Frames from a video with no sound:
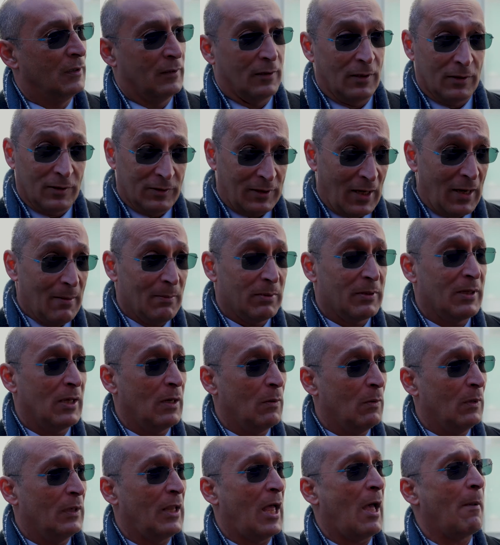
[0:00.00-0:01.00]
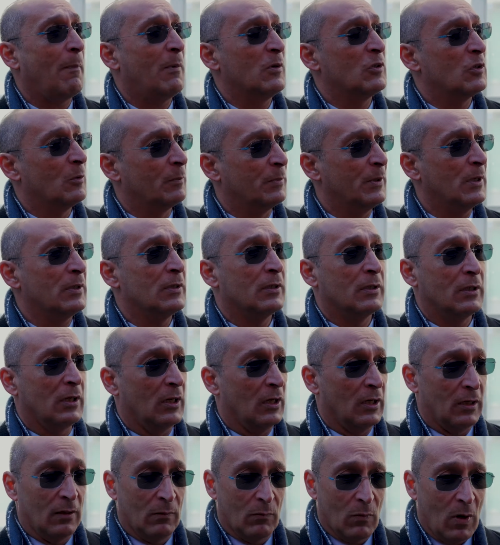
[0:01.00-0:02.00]
The same thing will happen to Britain
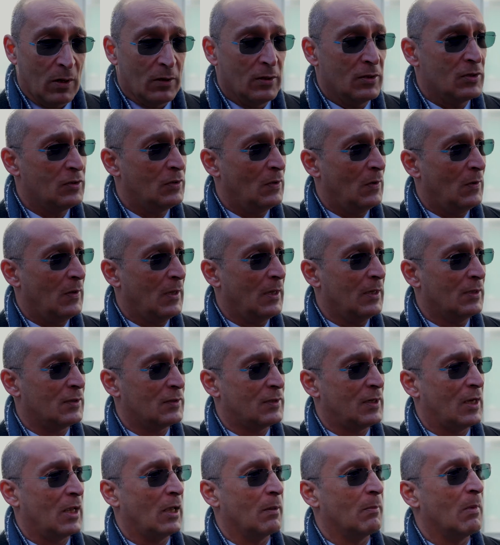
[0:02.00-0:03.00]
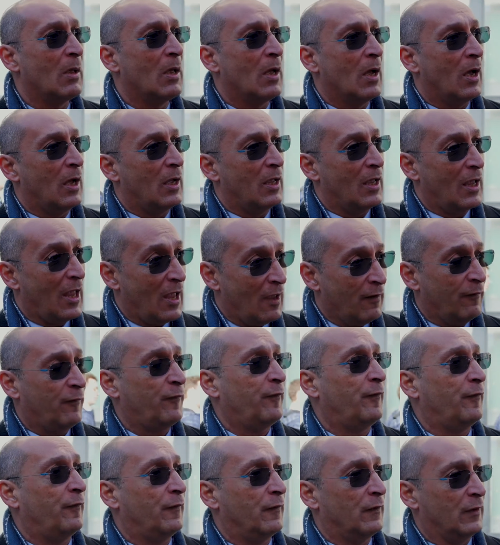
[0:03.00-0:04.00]
in 1 or 2 years' time if
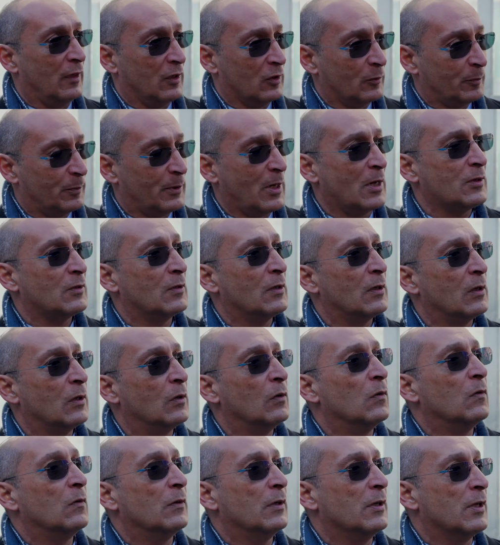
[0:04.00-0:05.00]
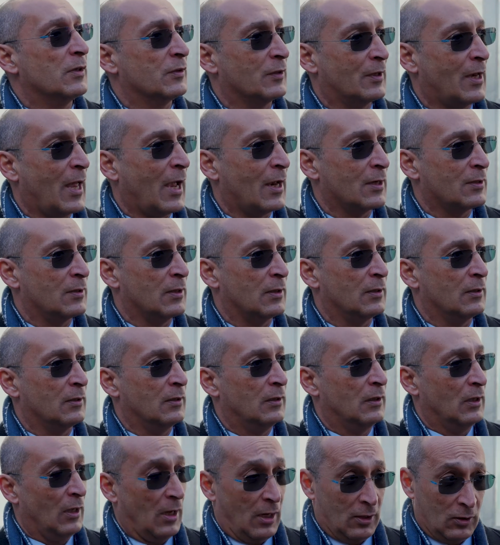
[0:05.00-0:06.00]
this present law is enacted.
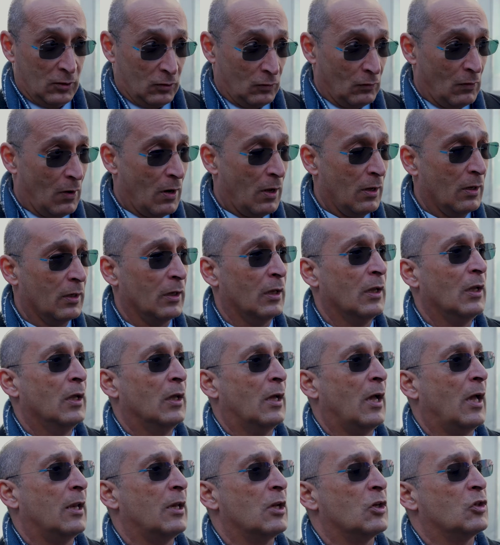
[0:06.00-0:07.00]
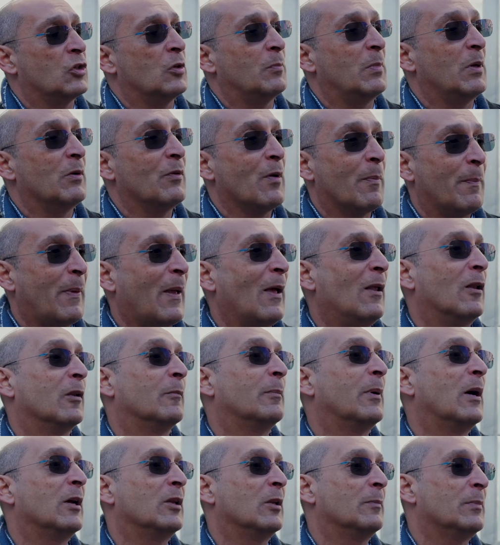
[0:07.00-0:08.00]
It's wrong and it should be
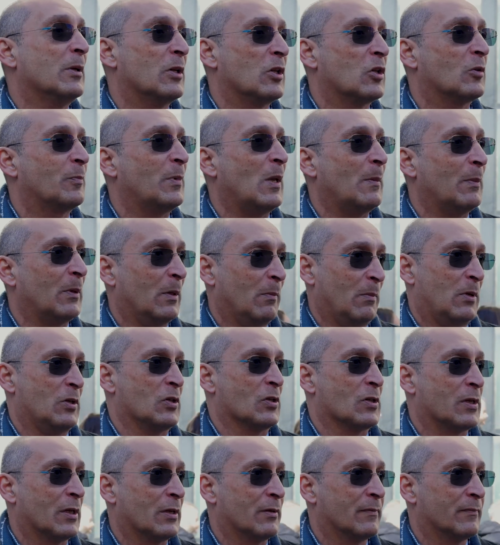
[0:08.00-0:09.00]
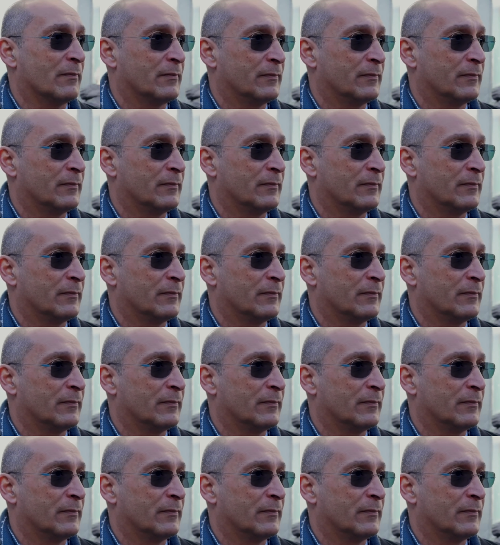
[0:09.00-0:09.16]
repelled by the British people immediately.